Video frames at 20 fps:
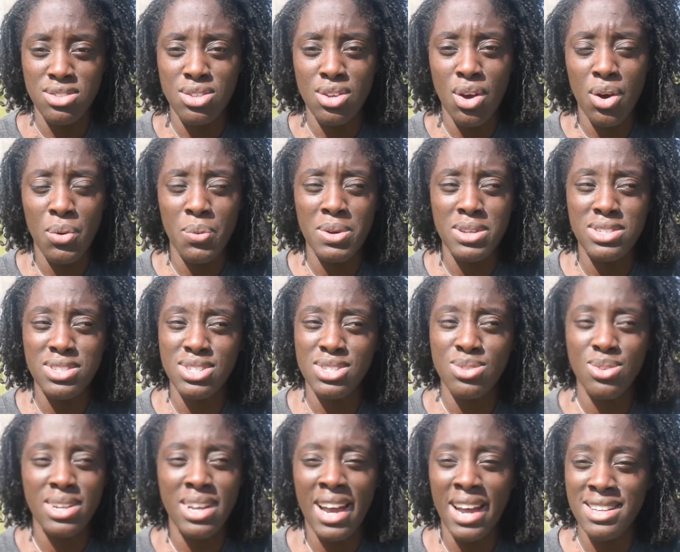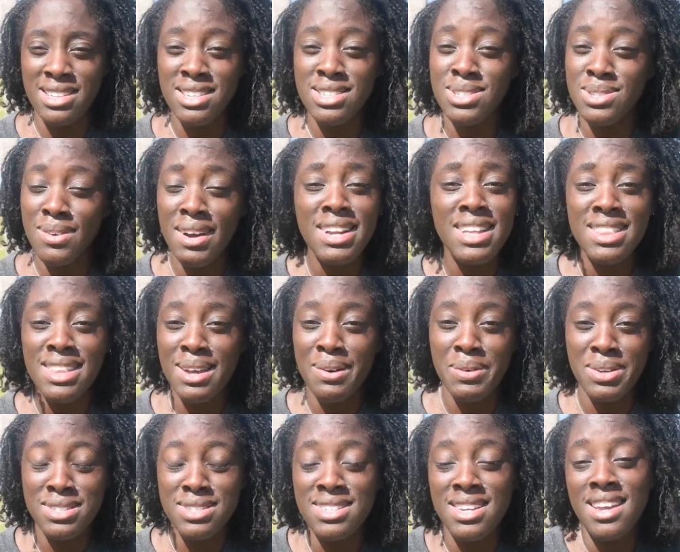So we just sort of kind of didn't do anything,
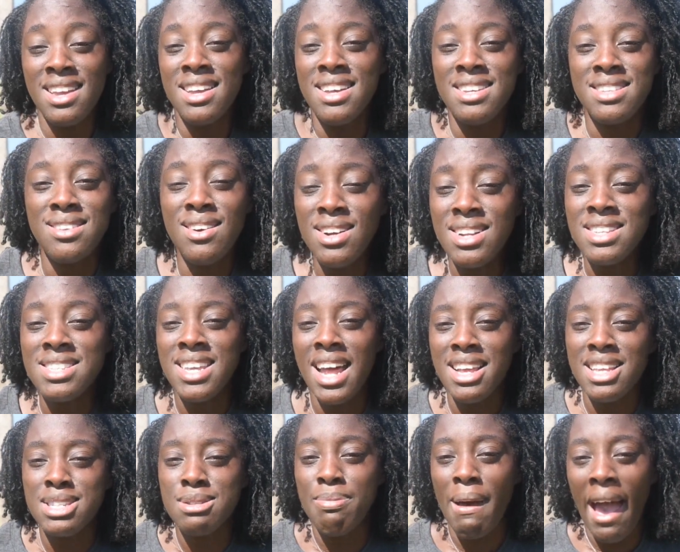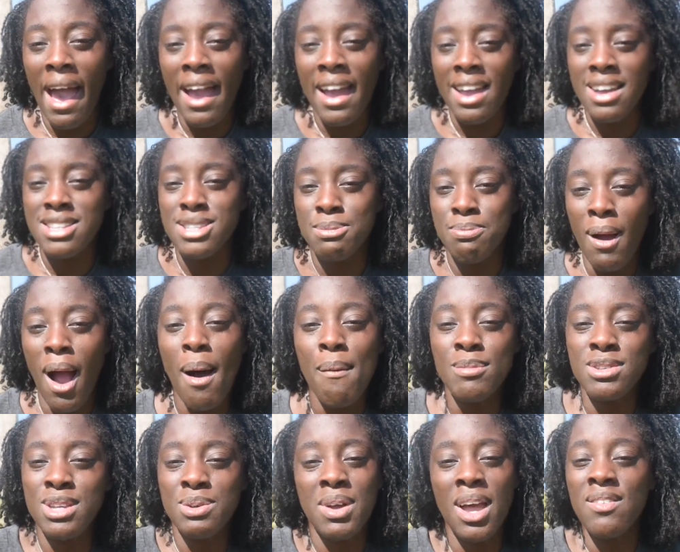which sort of set us back. It's a
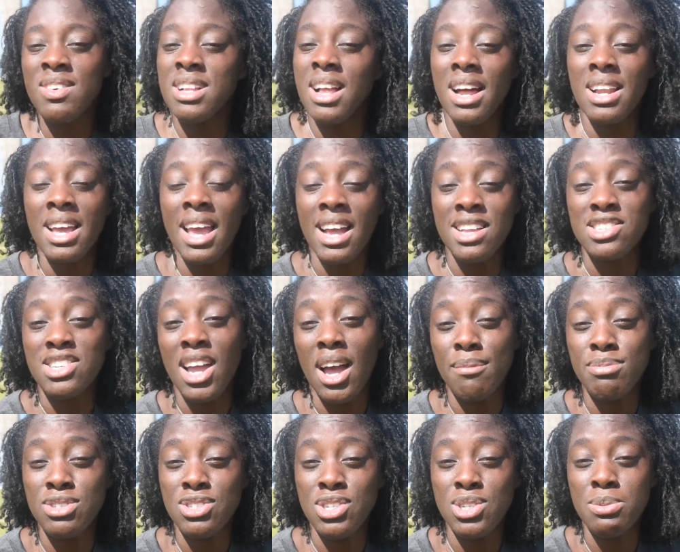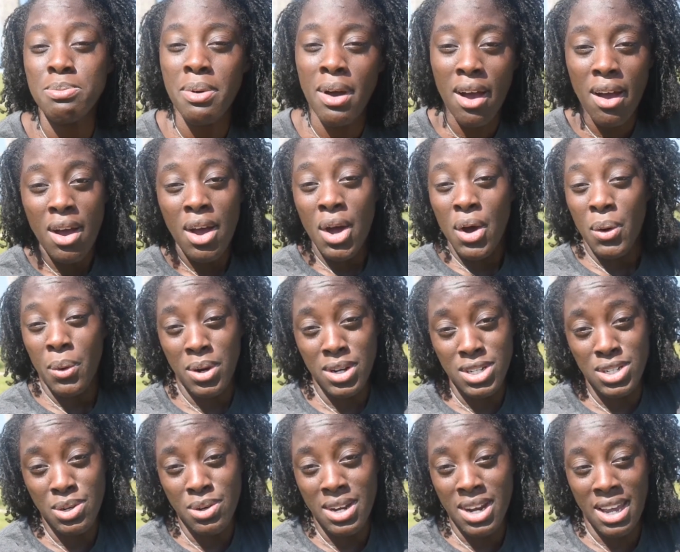problem. So we have a lot of catching up to do, but we're
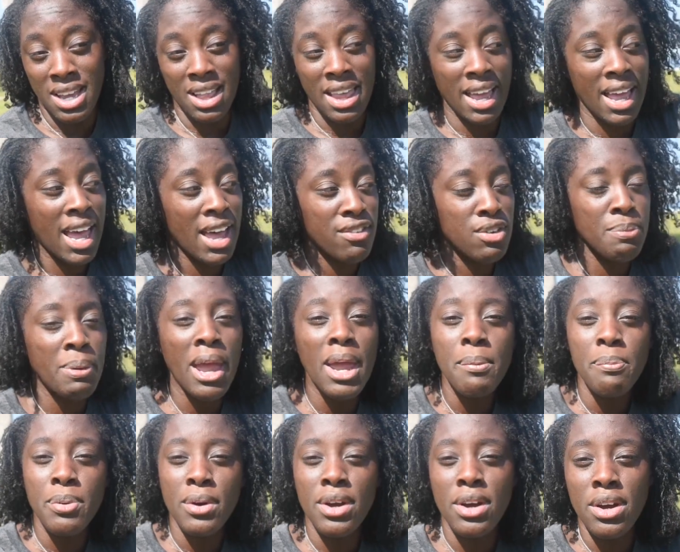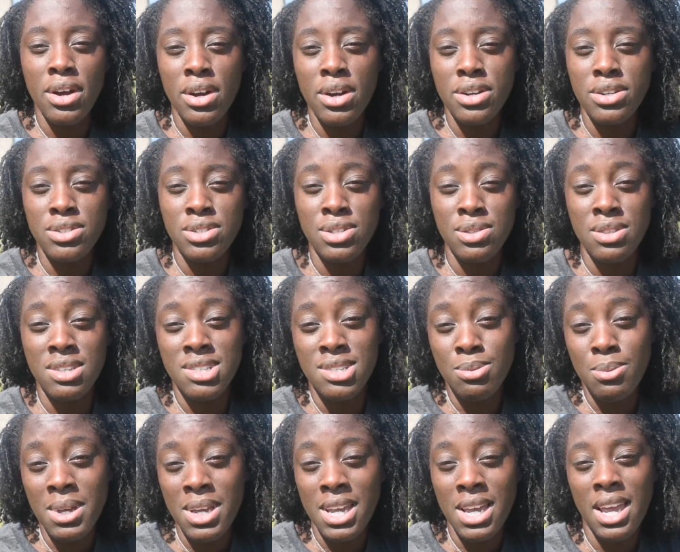doing it. Like, I have a paper due
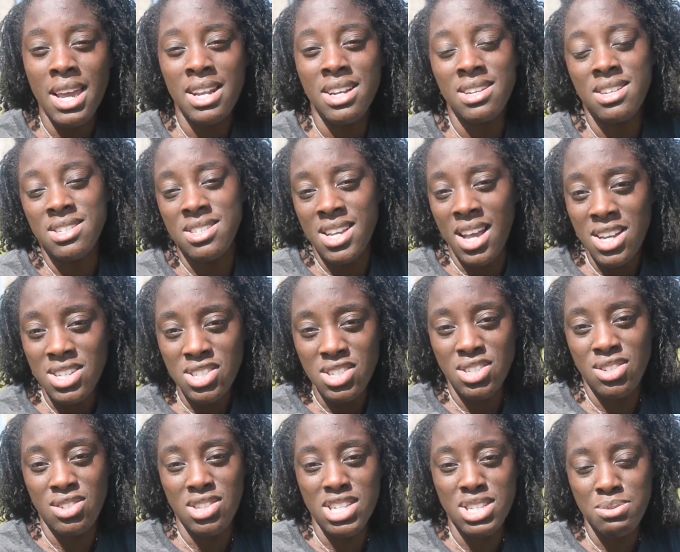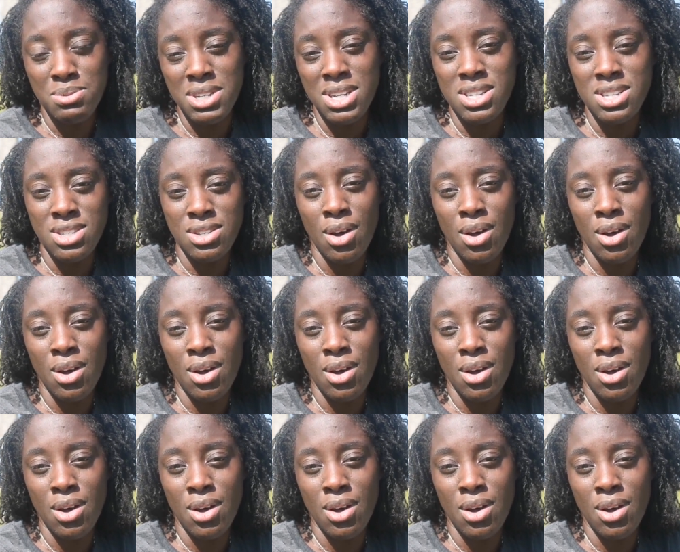this week and a discussion due this week.